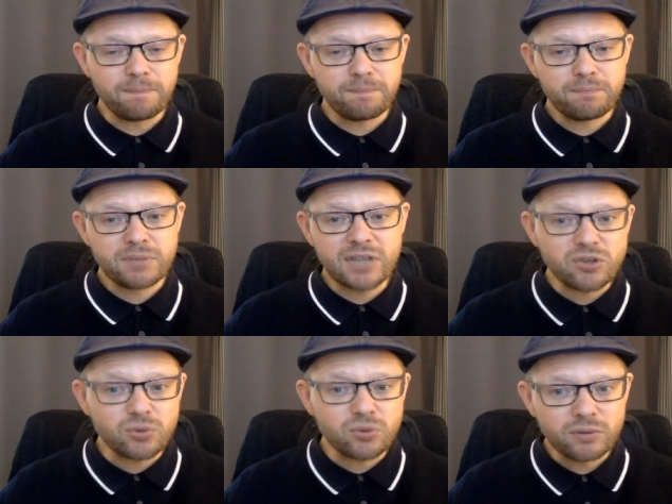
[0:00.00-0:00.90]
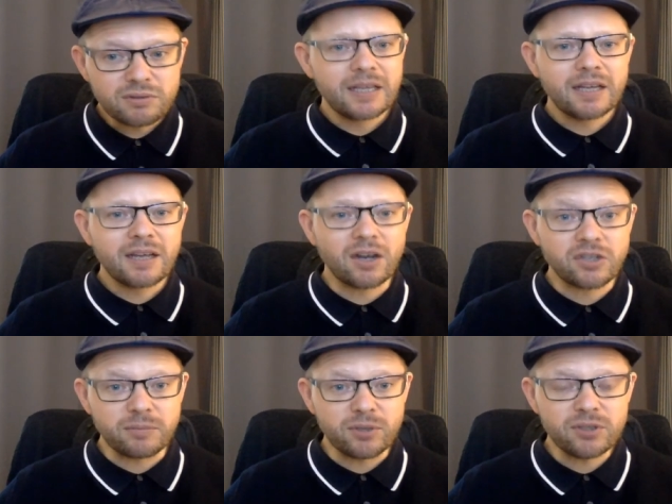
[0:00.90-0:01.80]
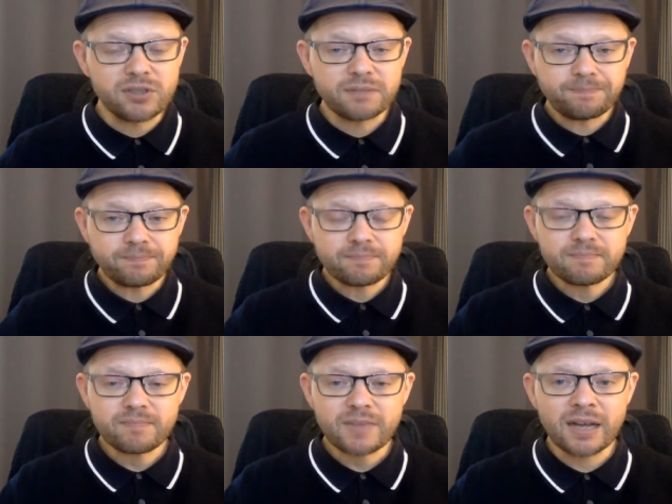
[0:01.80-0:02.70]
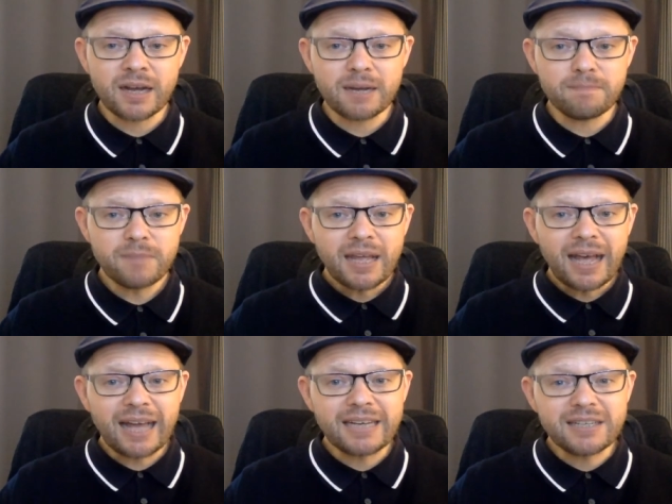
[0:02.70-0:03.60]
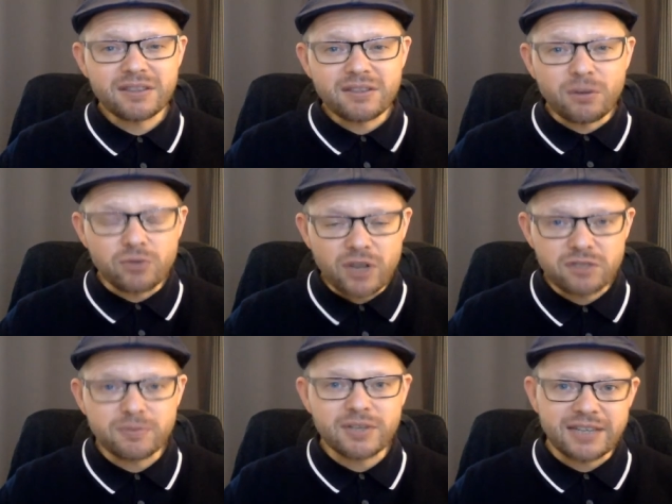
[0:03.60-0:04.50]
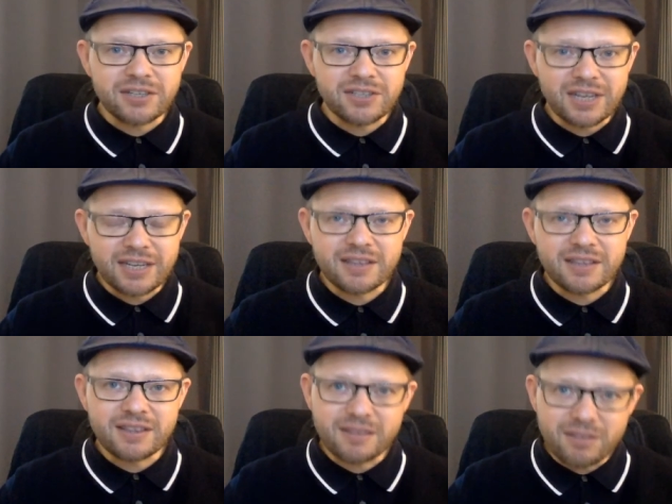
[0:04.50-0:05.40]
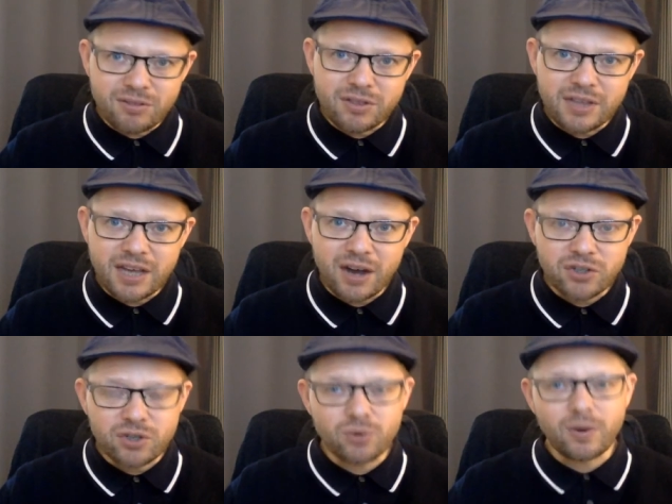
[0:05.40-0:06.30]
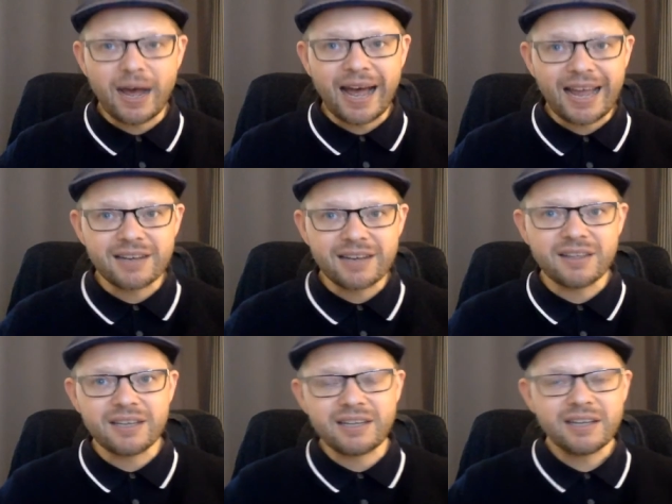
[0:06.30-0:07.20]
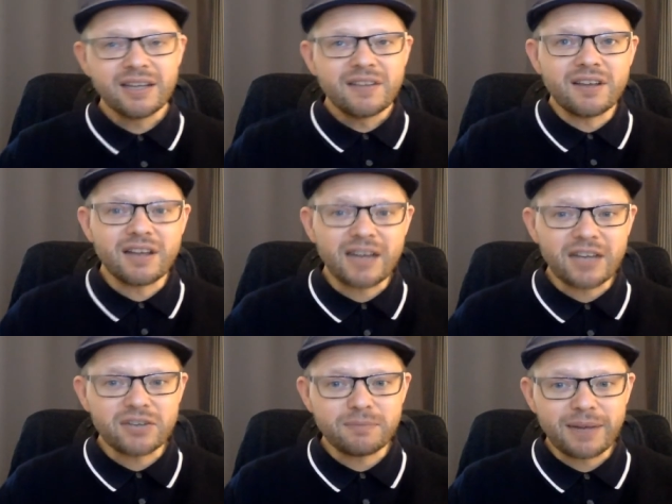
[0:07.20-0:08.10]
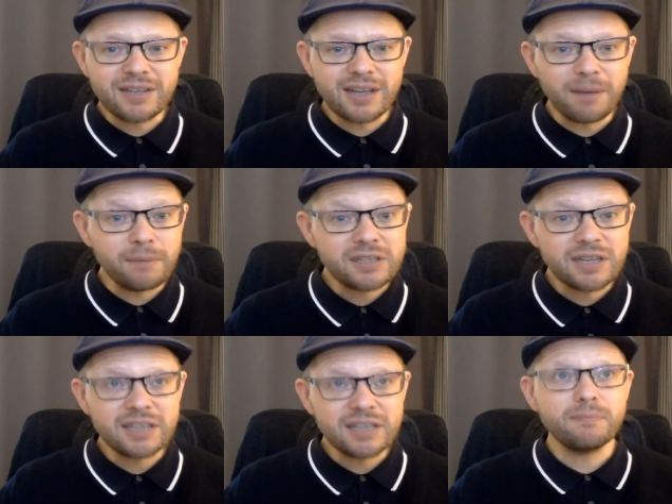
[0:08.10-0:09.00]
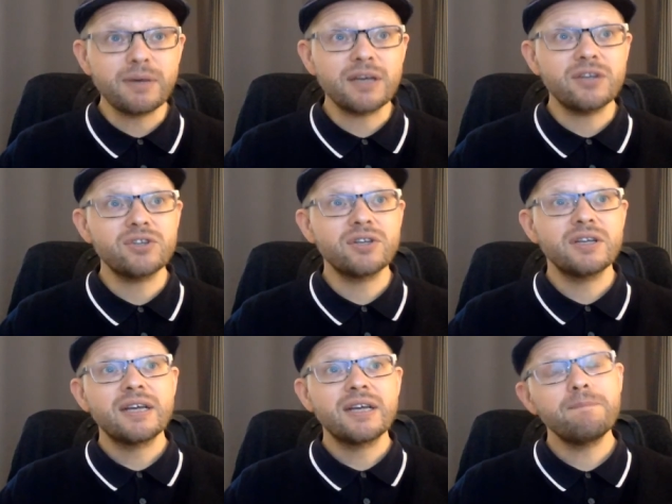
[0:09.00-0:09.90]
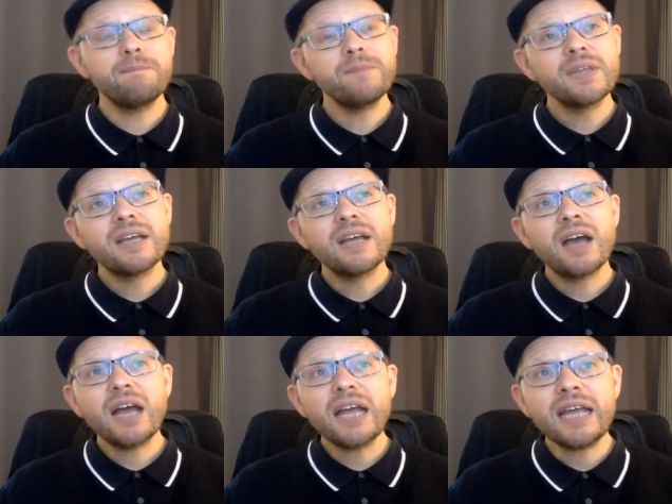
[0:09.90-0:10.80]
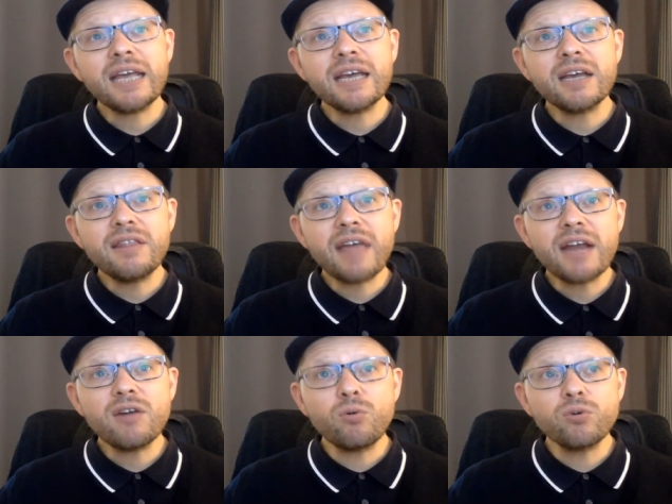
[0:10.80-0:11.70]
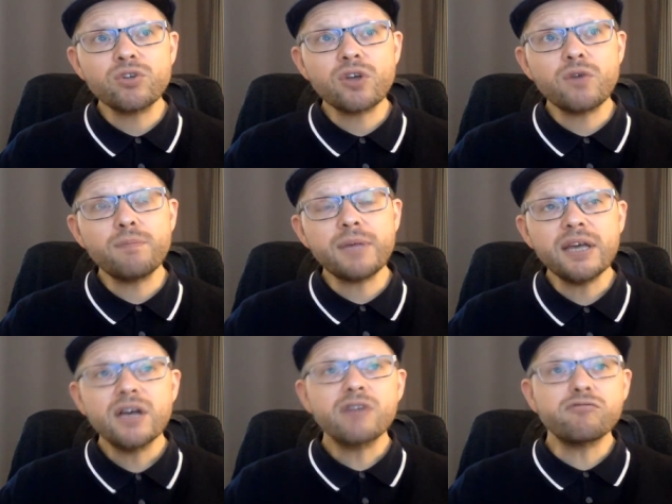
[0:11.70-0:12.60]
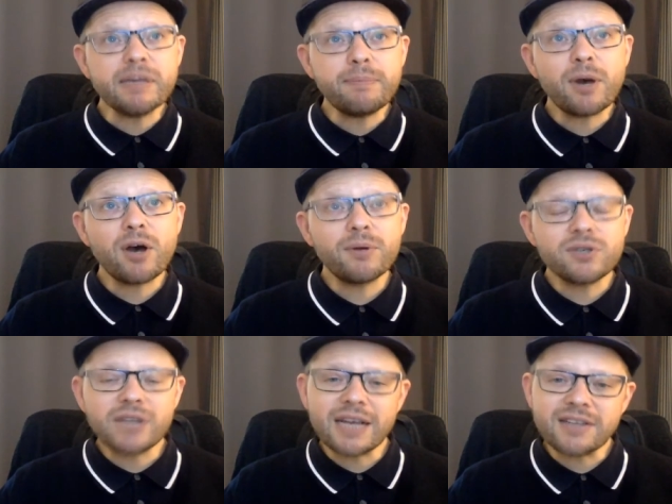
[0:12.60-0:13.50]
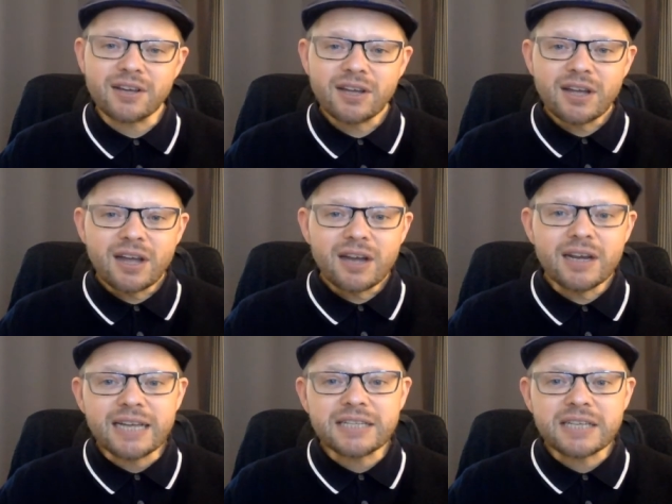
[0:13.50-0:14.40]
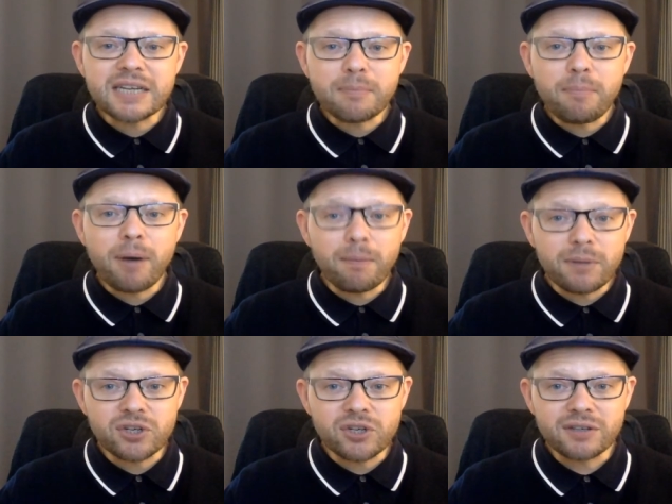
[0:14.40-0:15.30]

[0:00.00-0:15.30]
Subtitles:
potential customers, and those customers get to see the article and the connection back to the company's LinkedIn page. it can then also be repurposed as a LinkedIn publisher